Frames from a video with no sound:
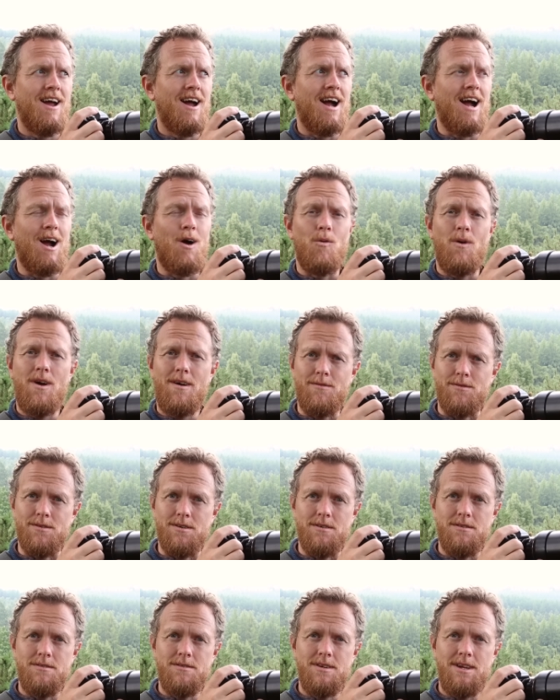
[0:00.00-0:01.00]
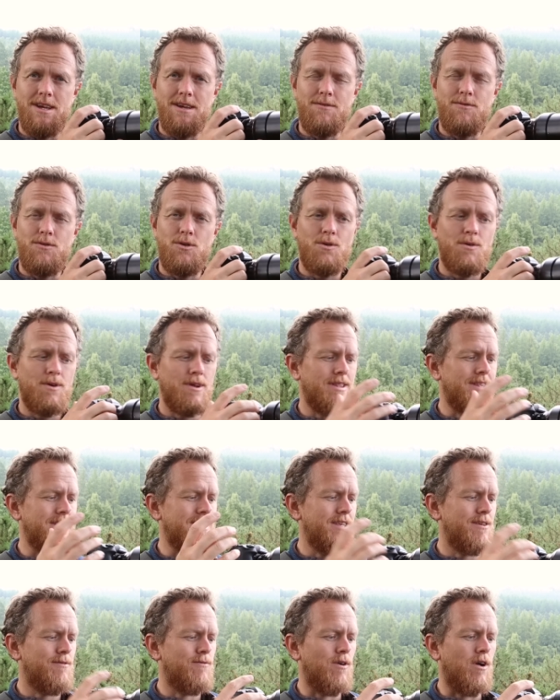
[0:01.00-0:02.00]
However, if you're in the
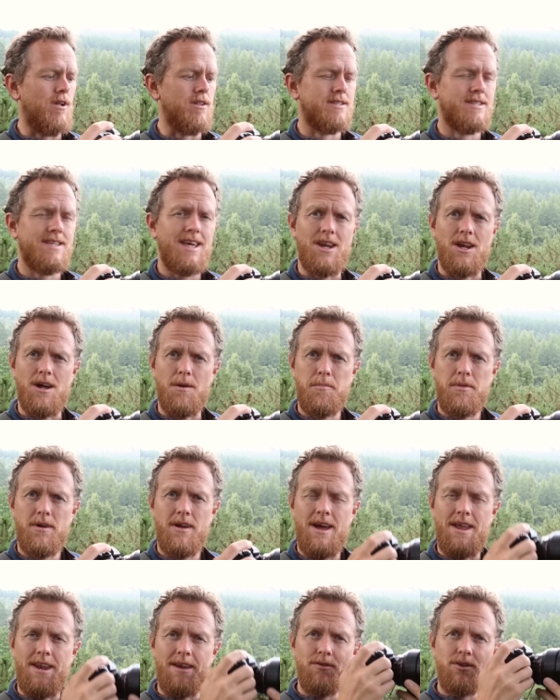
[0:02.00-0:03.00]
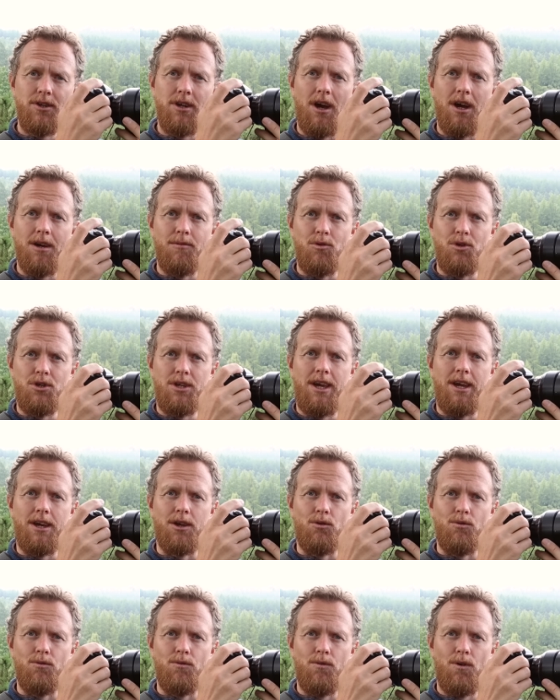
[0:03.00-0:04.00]
default setup and every time you take a
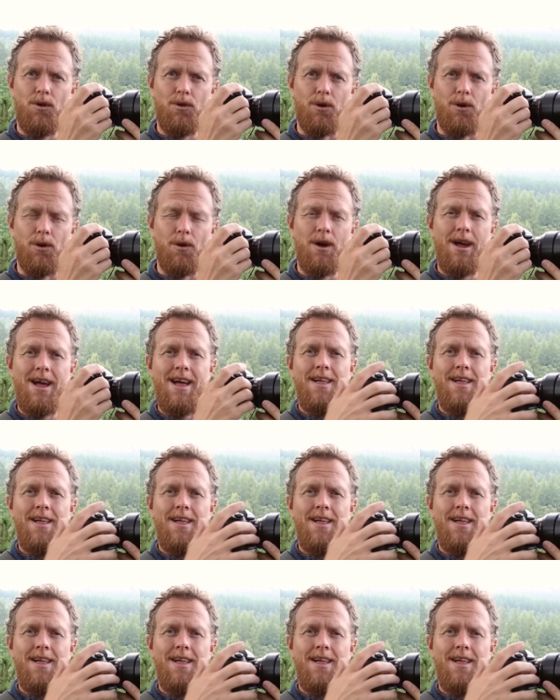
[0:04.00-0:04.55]
new photo,